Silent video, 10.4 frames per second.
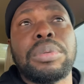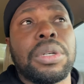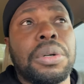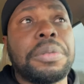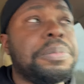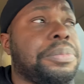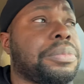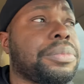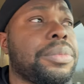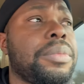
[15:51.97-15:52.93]
So
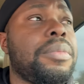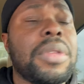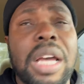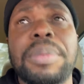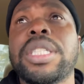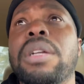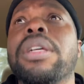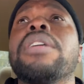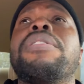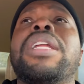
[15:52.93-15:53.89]
I'm still
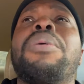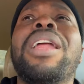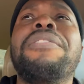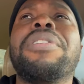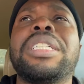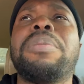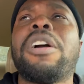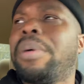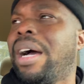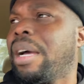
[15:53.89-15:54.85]
looking for that. Why the fuck you
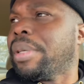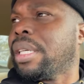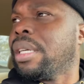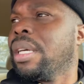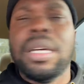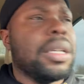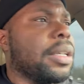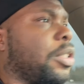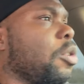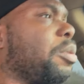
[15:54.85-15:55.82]
parked behind me?
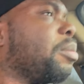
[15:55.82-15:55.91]
Stupid